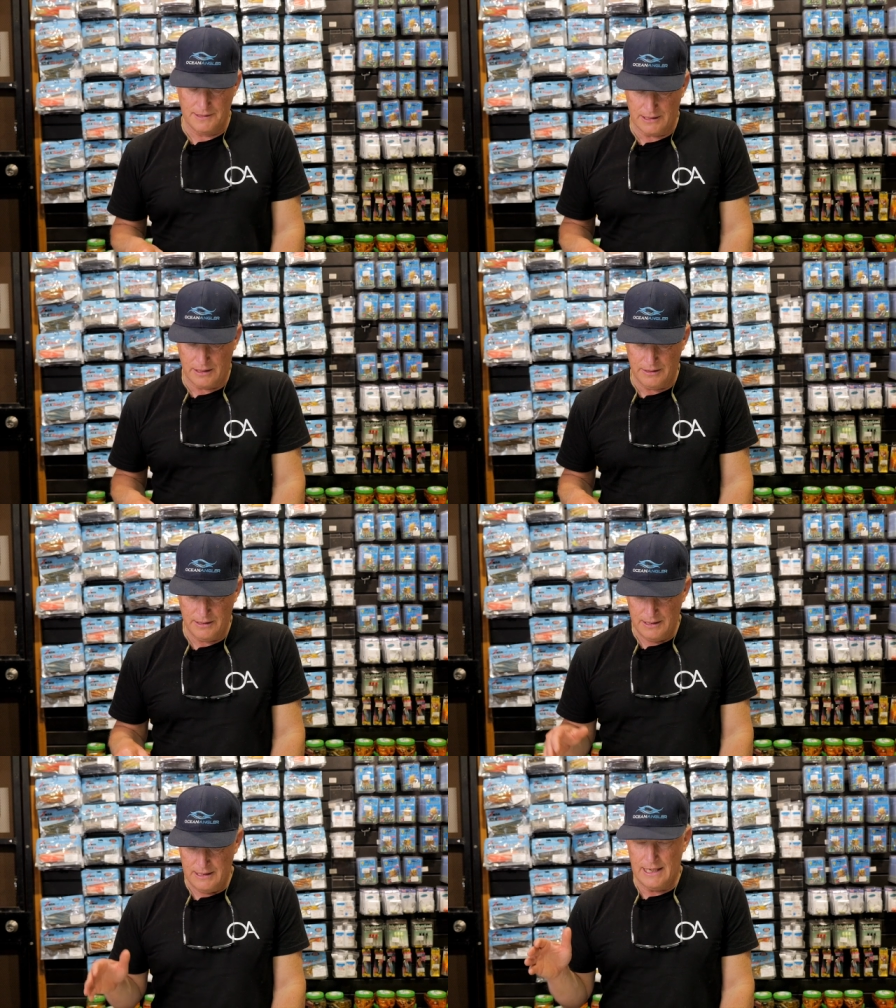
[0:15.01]
So
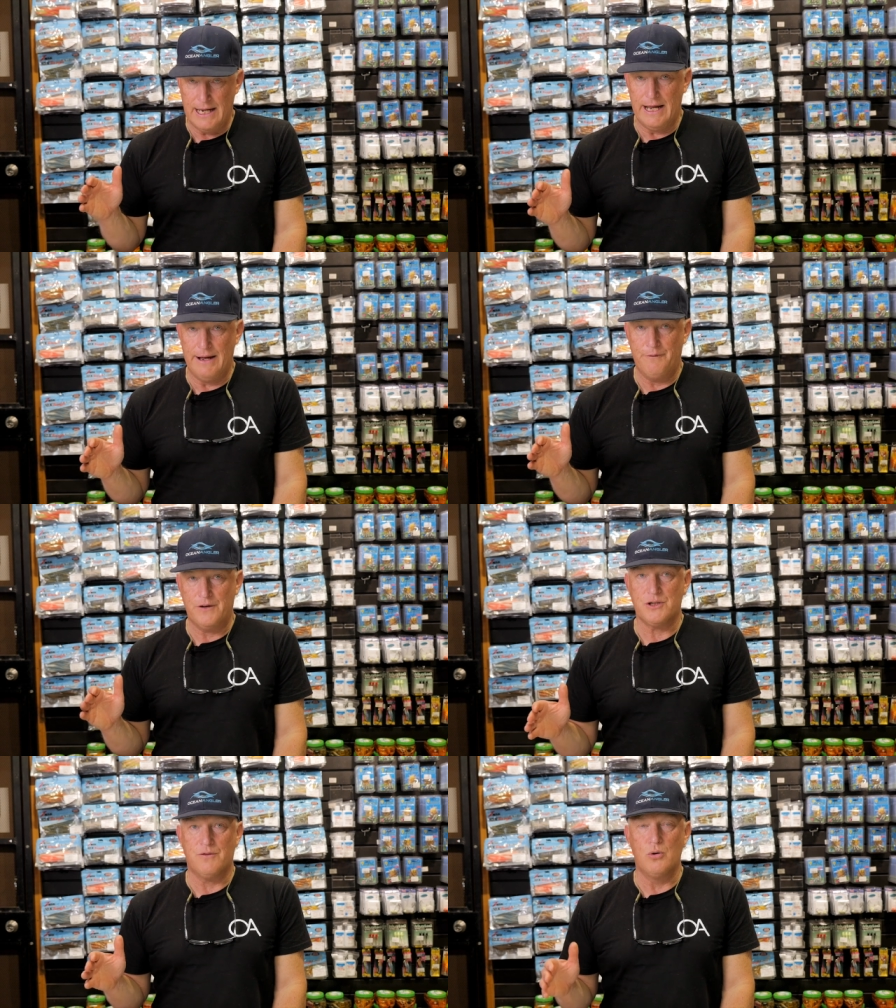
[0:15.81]
uh,
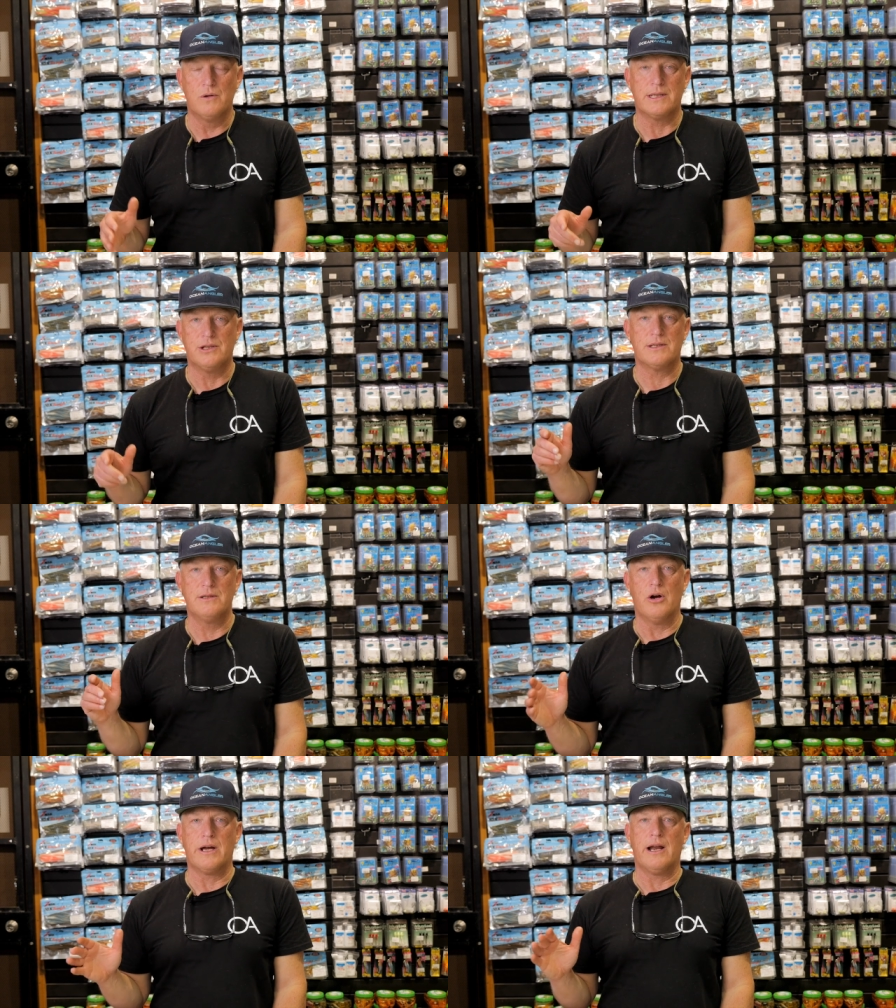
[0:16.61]
fish, of course, are just
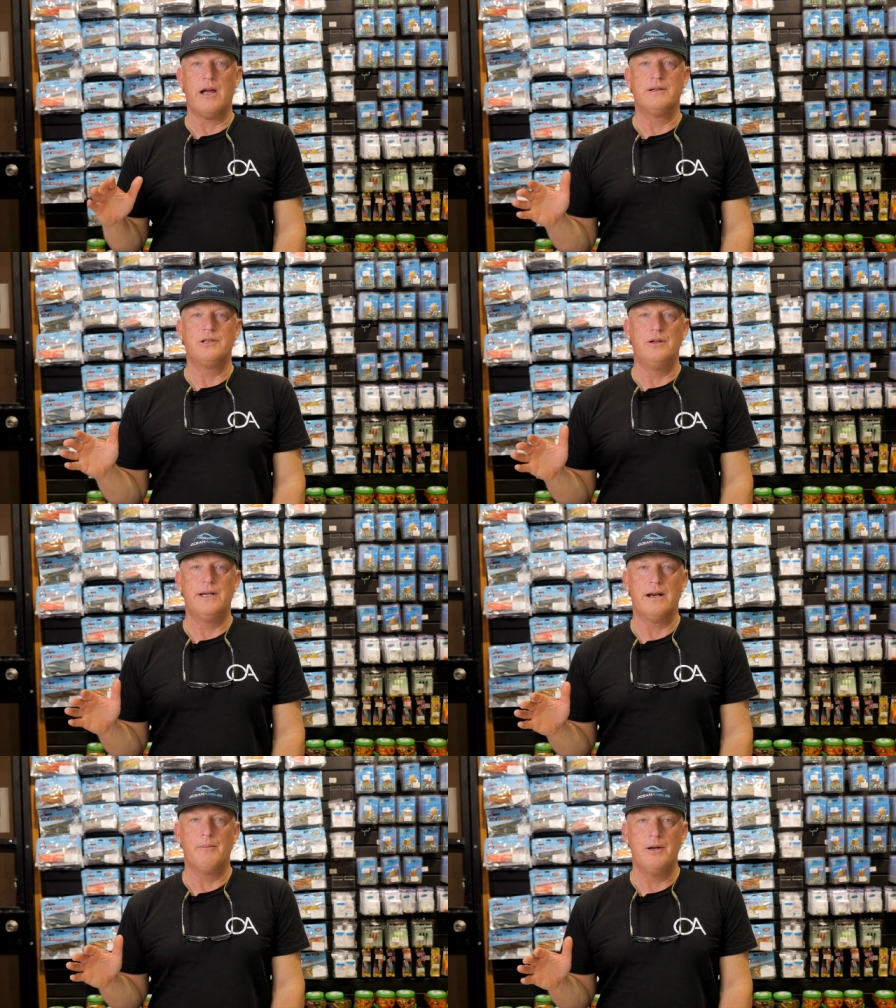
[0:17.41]
not going to go and turn
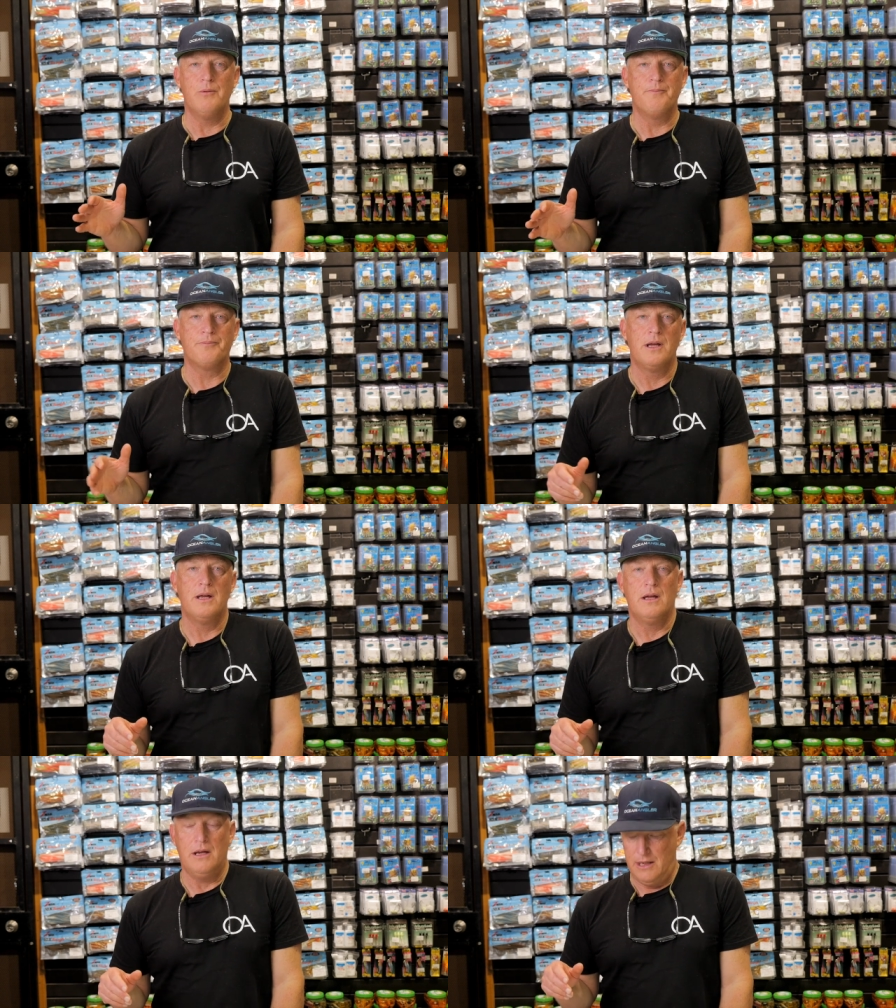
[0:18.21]
down a meal,
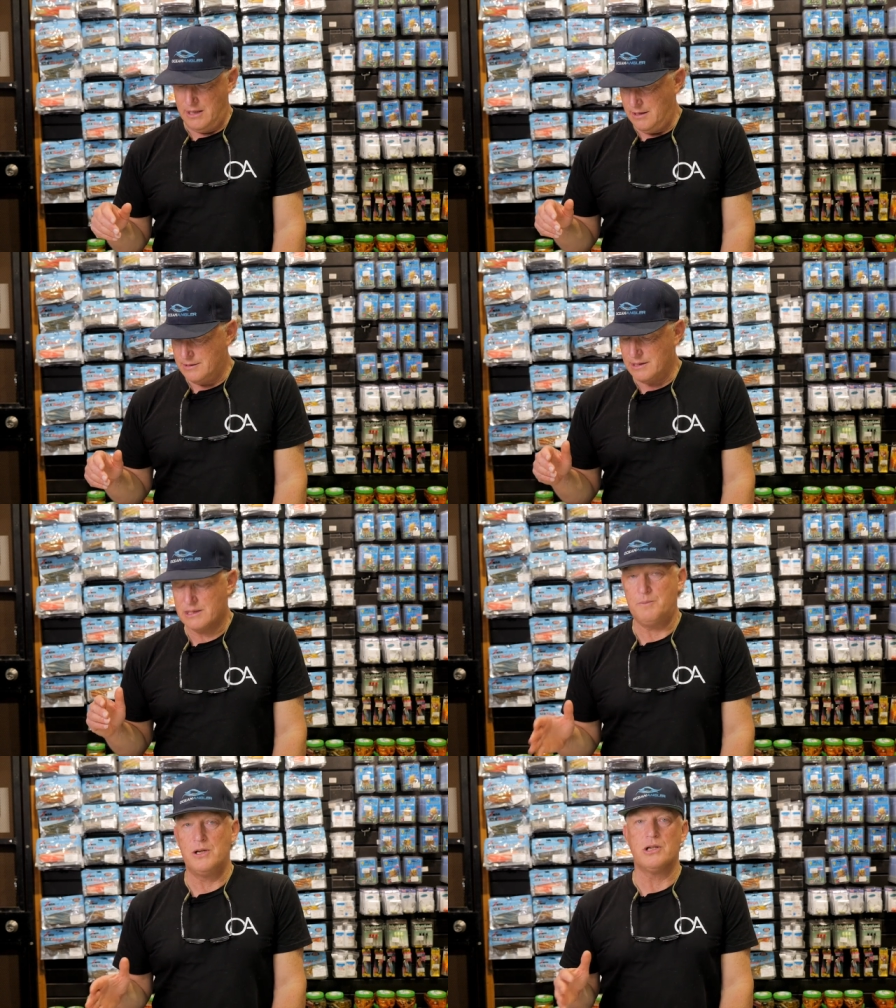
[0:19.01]
and
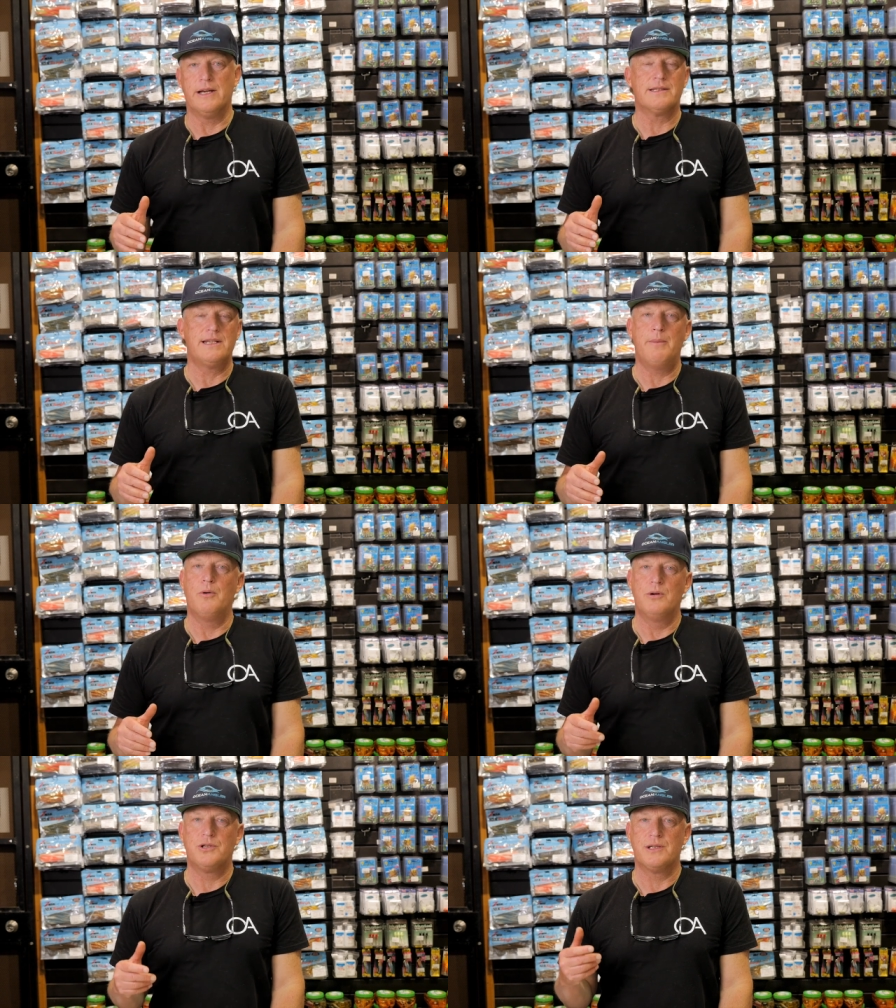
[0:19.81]
especially a snapper,
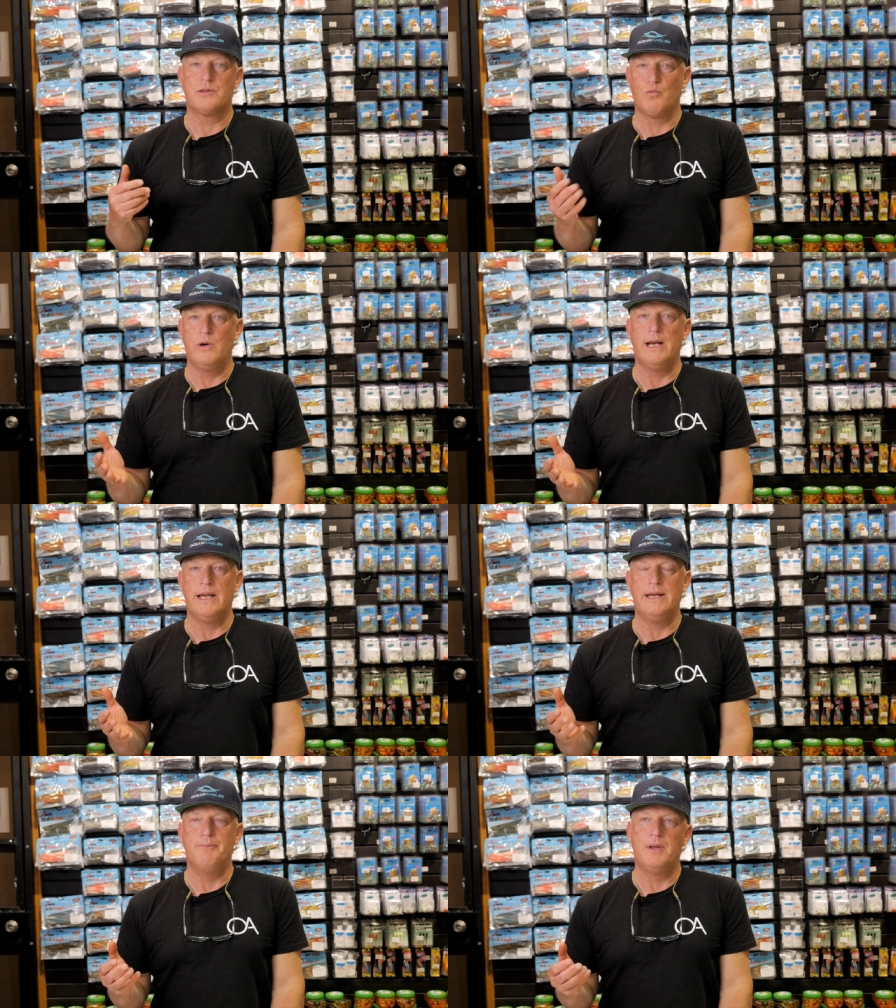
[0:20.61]
which is
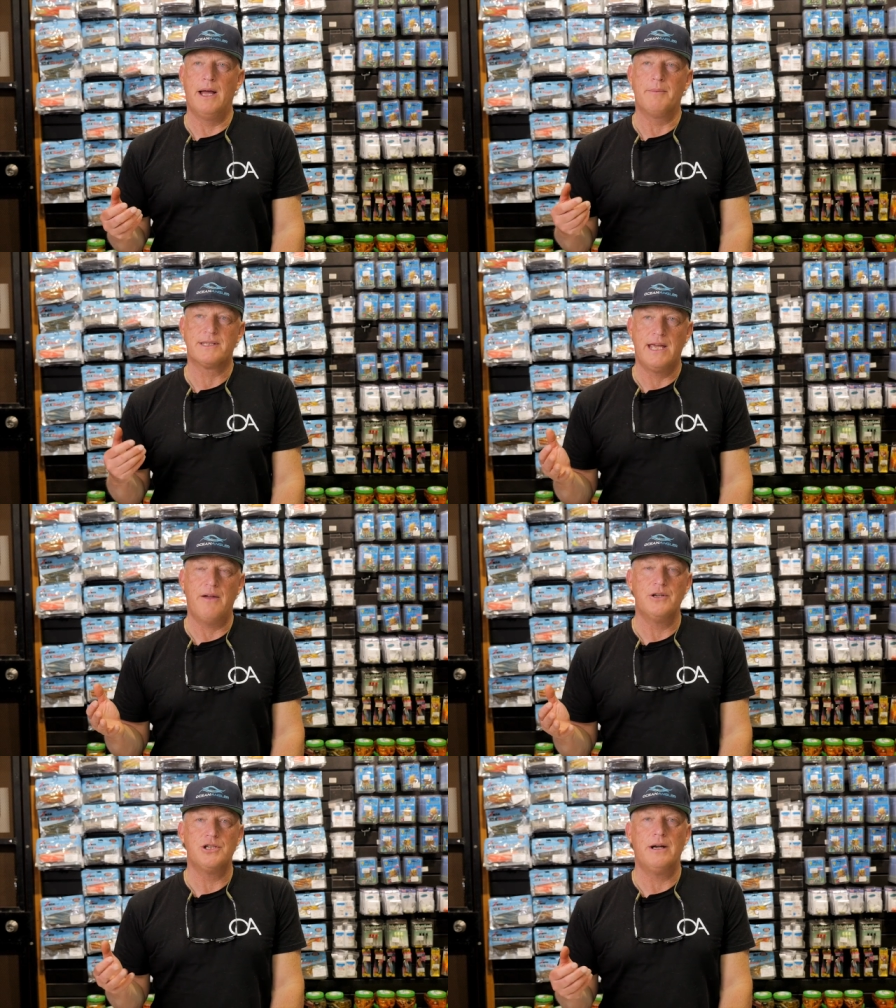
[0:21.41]
really um, a
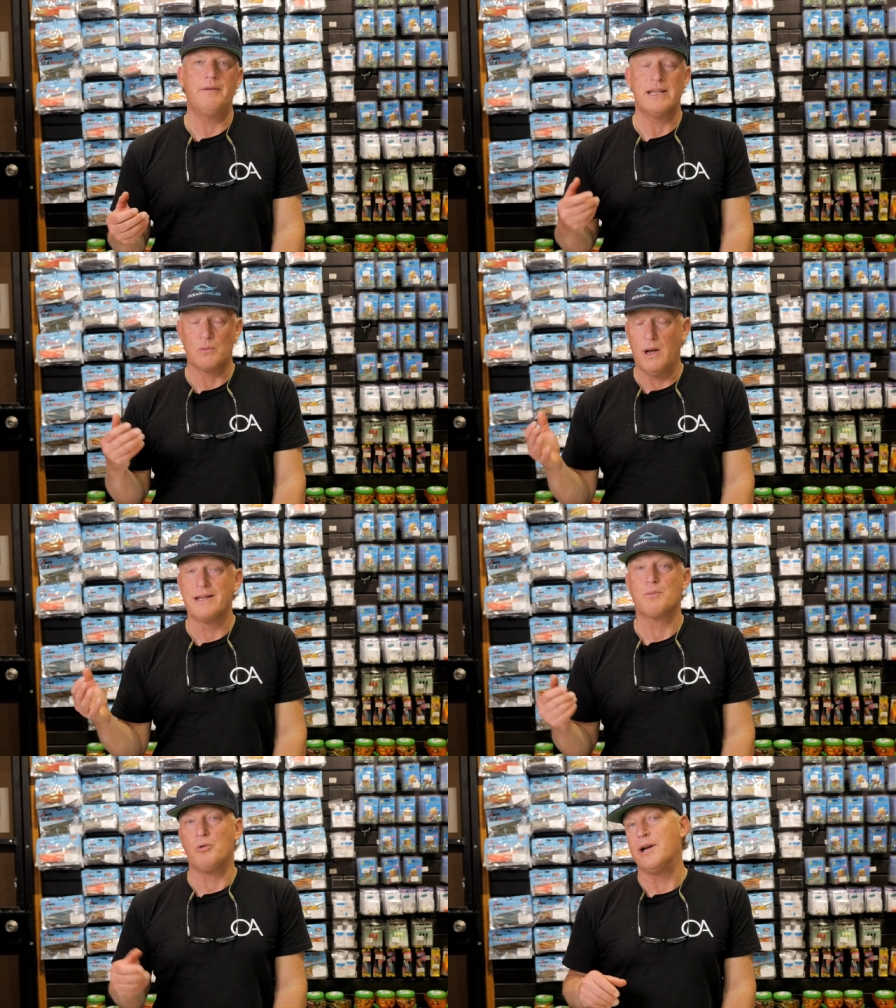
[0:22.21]
scavenger as well
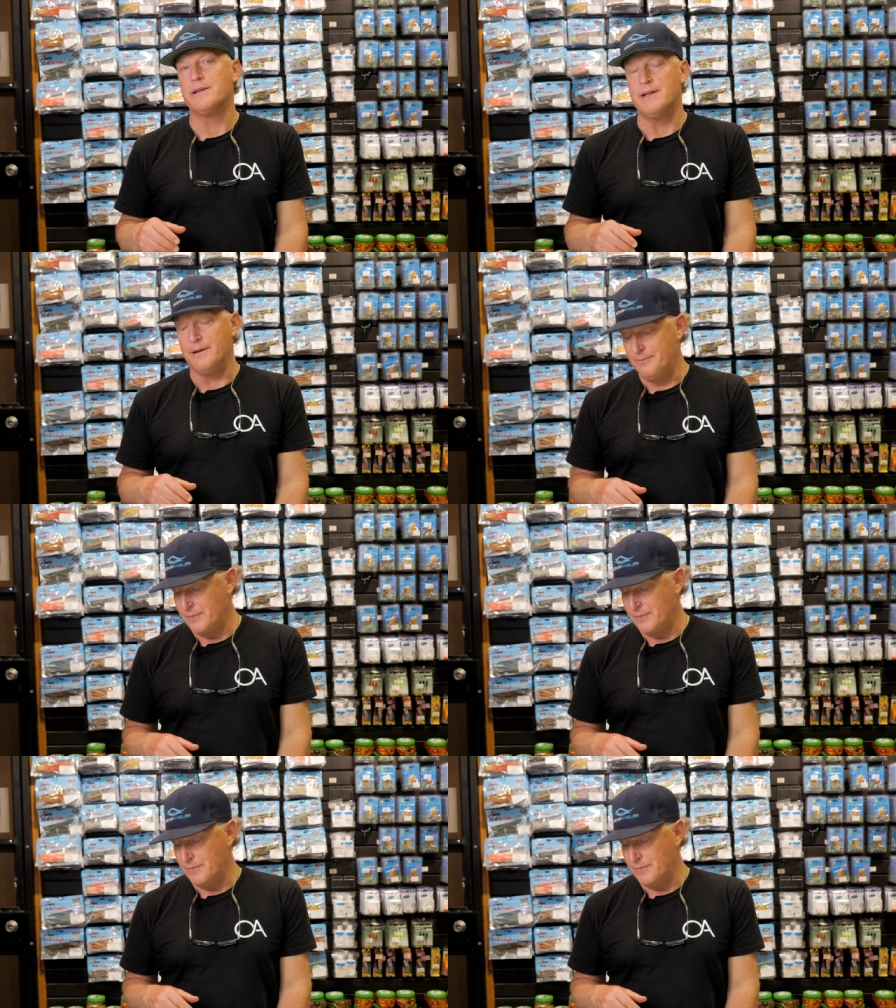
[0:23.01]
as a predator.